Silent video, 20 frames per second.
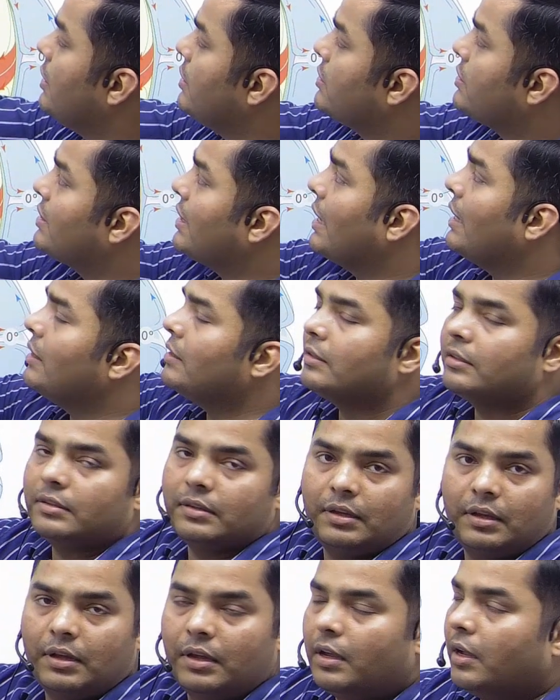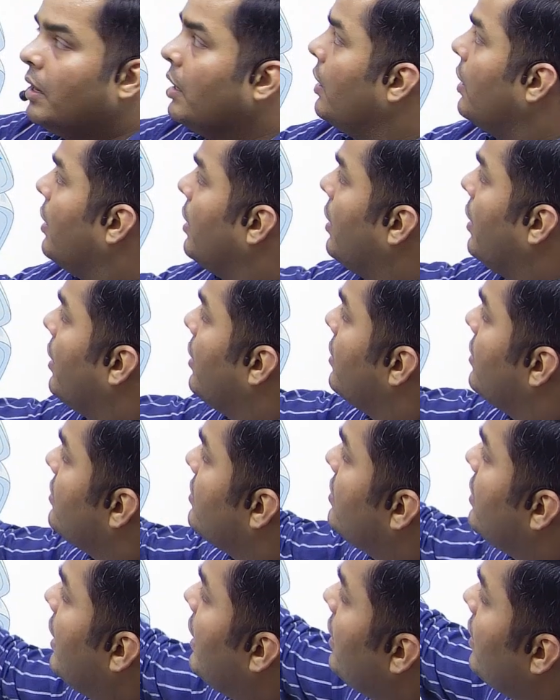cells.
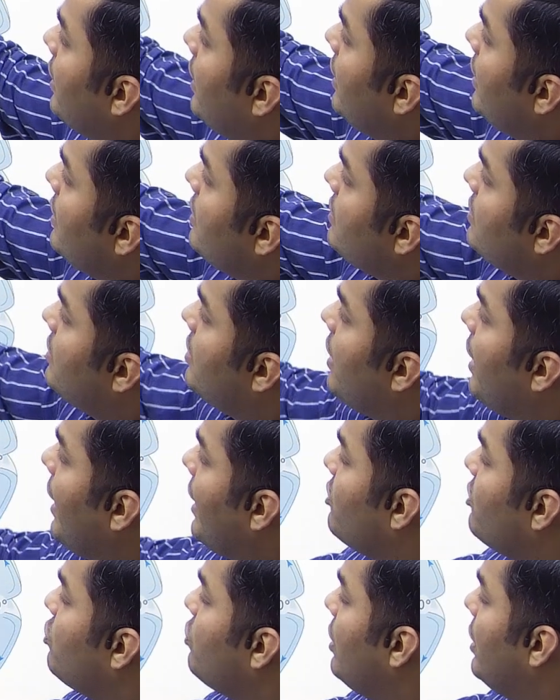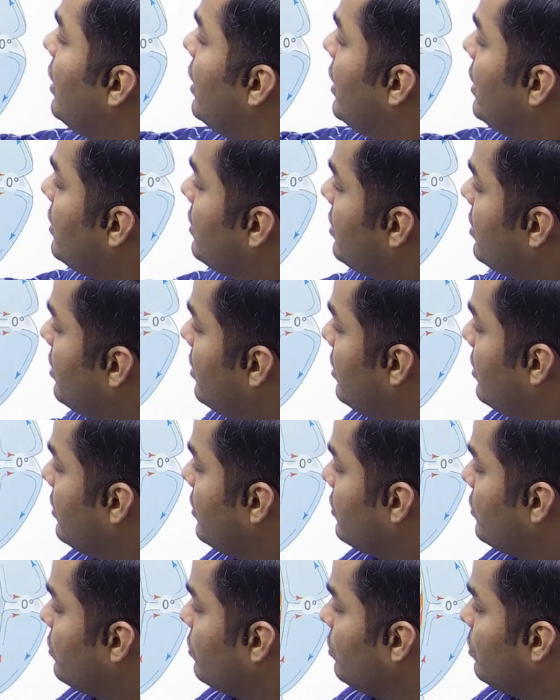Second is actual earth.
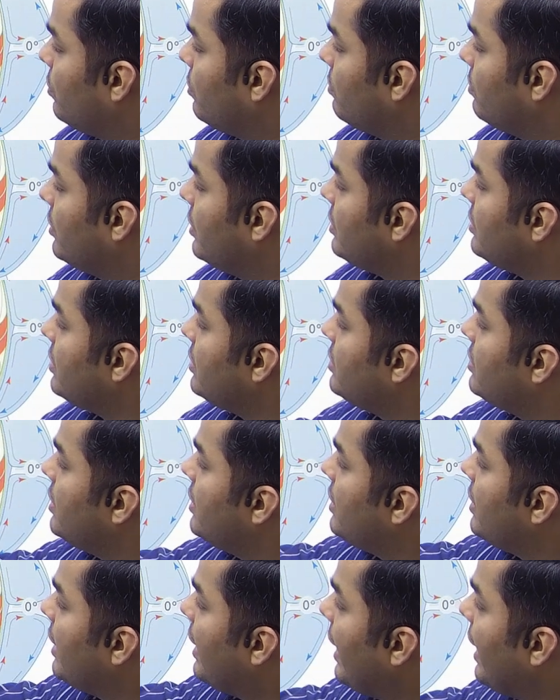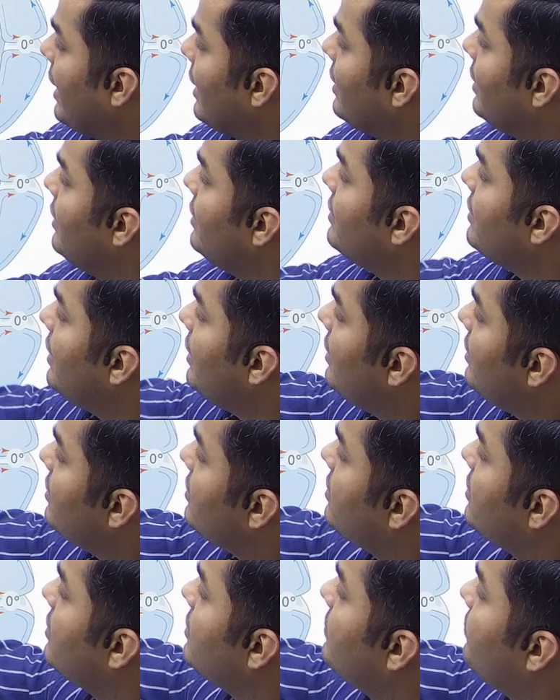So this is the Hadley cell, this
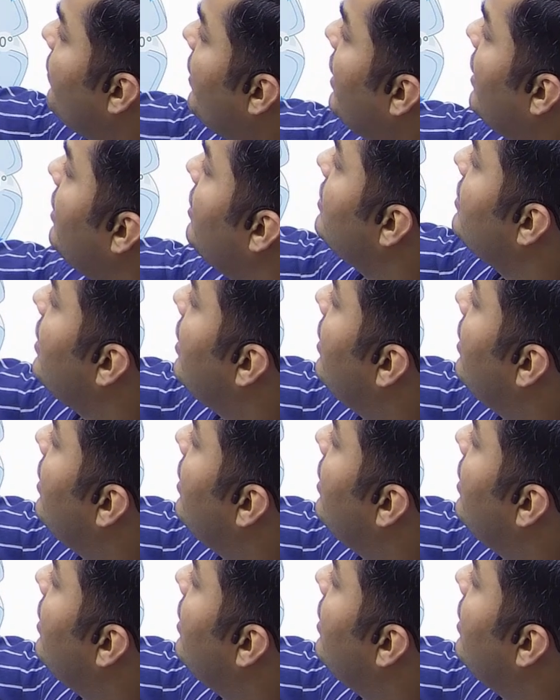is Ferrel cell,